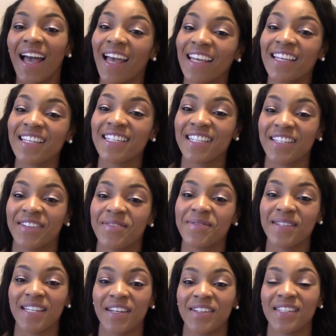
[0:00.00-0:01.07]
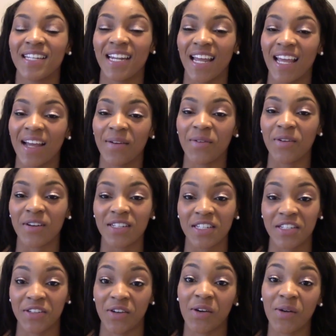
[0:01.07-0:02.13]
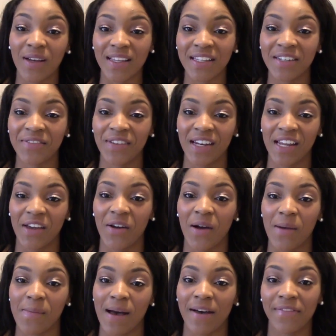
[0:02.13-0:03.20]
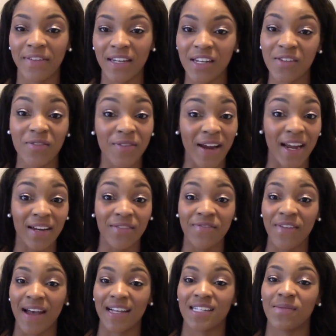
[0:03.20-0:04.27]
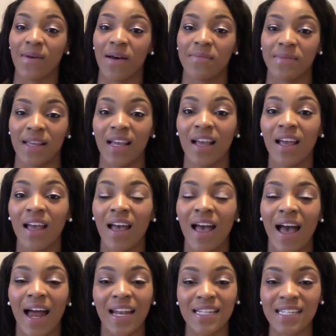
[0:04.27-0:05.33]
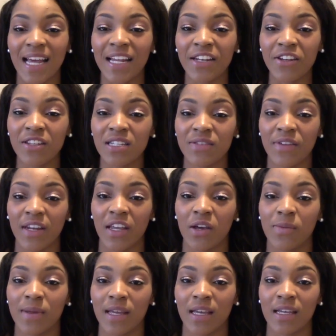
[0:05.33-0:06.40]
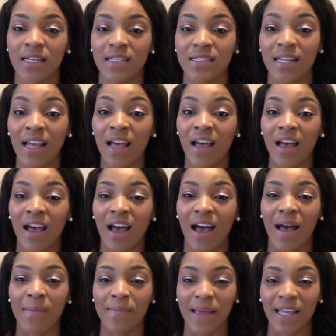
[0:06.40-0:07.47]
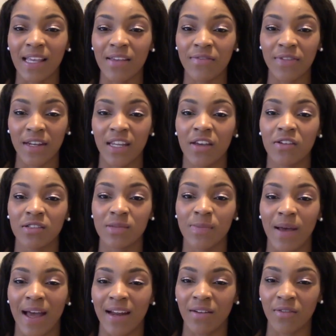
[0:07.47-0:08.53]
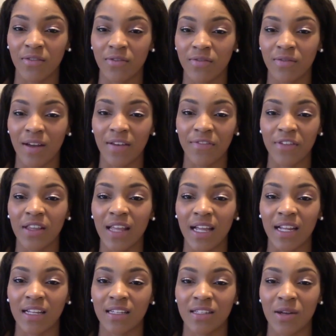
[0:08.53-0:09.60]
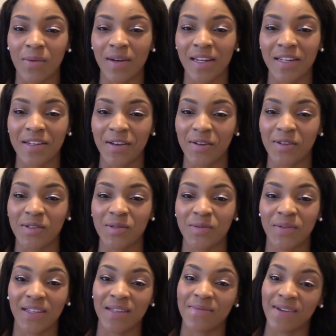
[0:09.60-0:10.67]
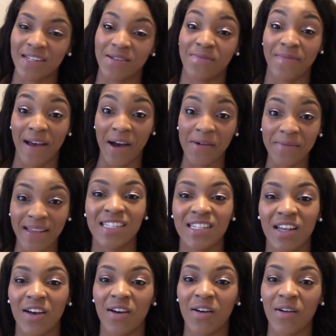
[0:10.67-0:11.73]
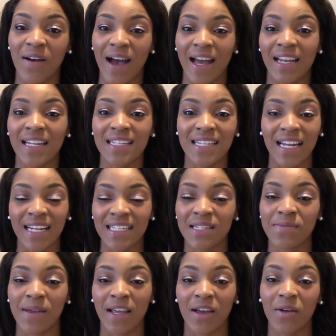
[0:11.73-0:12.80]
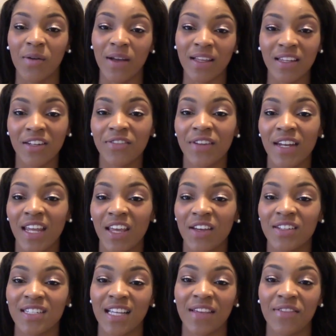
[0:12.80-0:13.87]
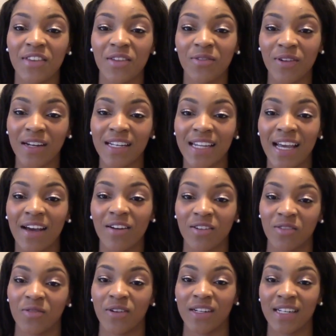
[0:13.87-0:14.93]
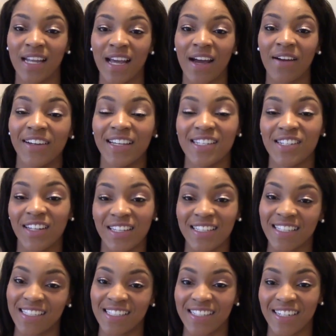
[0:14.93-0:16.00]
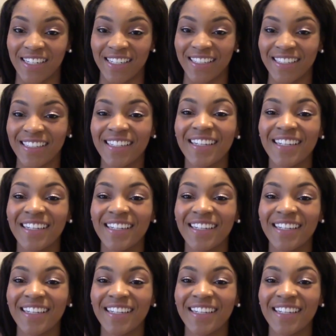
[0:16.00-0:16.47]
Hi YouTube, so today I'm going to do a quick little video about 50 random facts about me. I decided to do this video because I'm making videos but I feel like nobody knows really much about me. So I decided to make a quick little video to give you the rundown on the rundown. Okay, so let's get started.